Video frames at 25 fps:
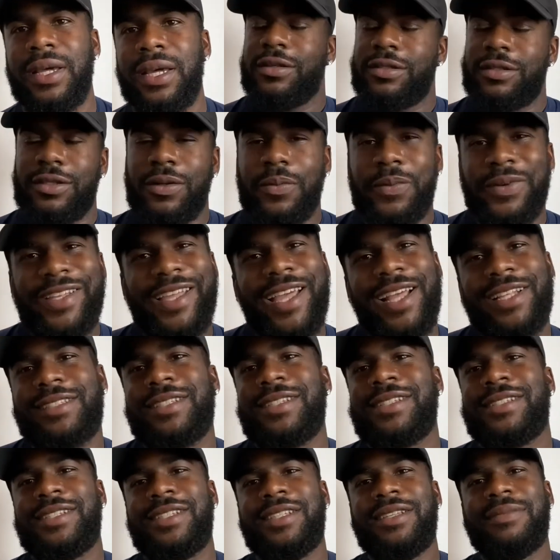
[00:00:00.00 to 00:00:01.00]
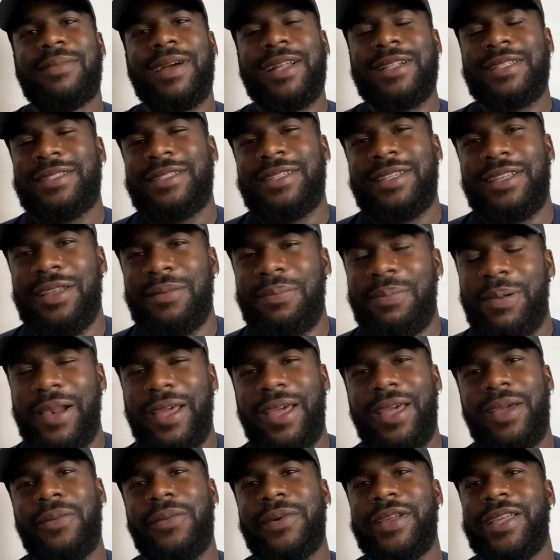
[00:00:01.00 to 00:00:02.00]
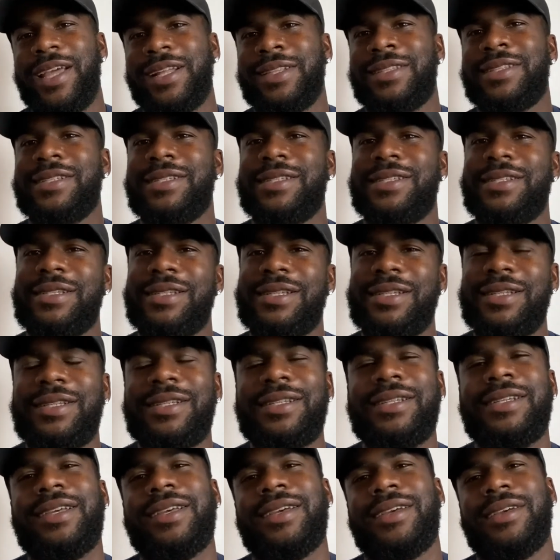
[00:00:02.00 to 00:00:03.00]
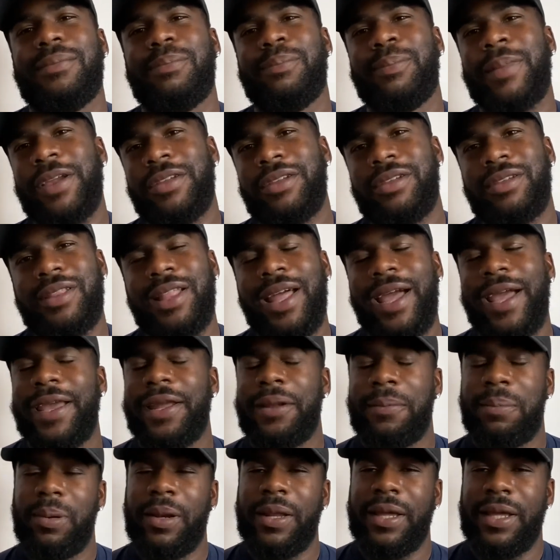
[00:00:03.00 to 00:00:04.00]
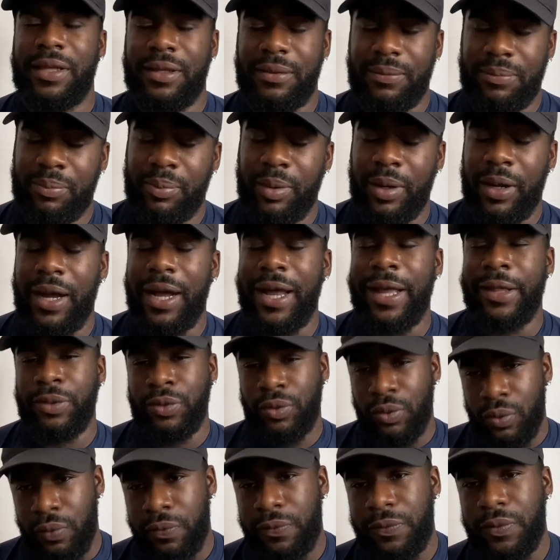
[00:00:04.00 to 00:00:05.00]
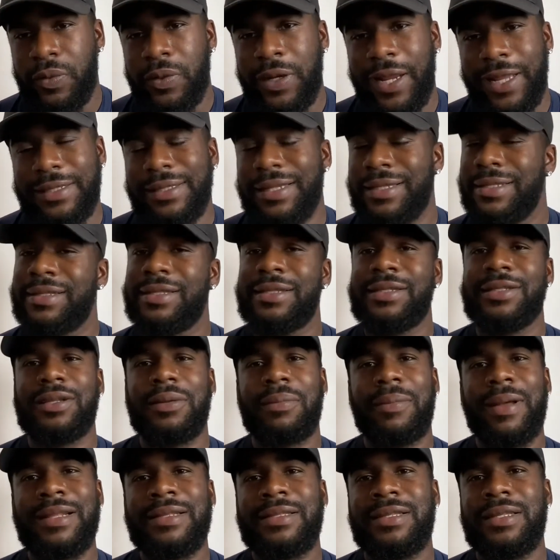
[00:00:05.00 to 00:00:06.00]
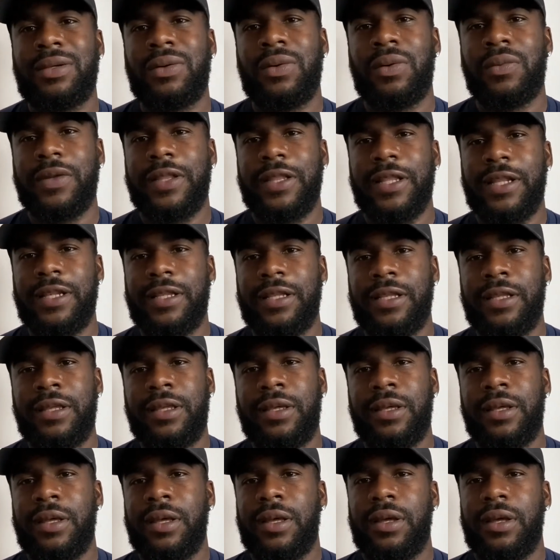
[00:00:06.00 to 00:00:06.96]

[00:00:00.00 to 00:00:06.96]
So we're yet to see Man City play, we're yet to see Man United play. But I do feel like this season Man City will win the league.